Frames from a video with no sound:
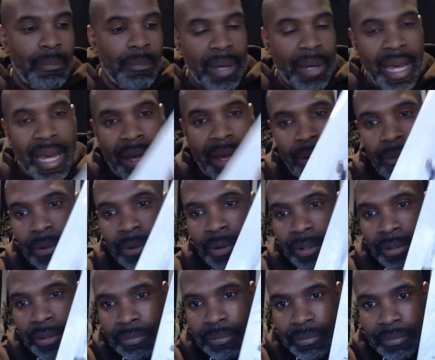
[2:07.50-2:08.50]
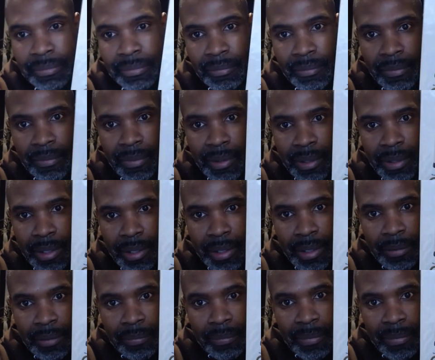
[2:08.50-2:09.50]
Power.
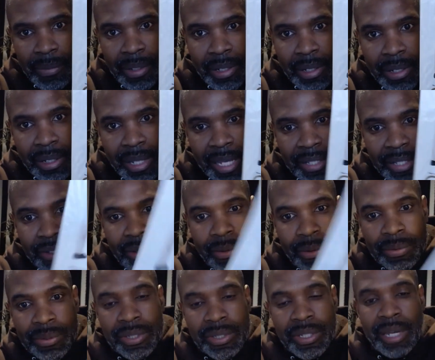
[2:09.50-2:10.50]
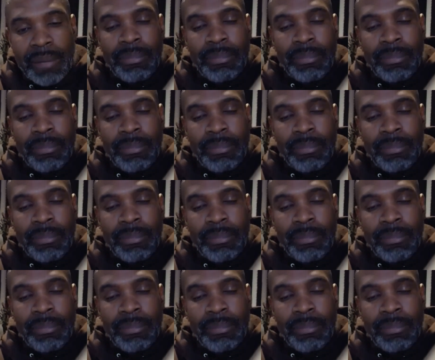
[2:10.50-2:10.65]
Nice gold stamp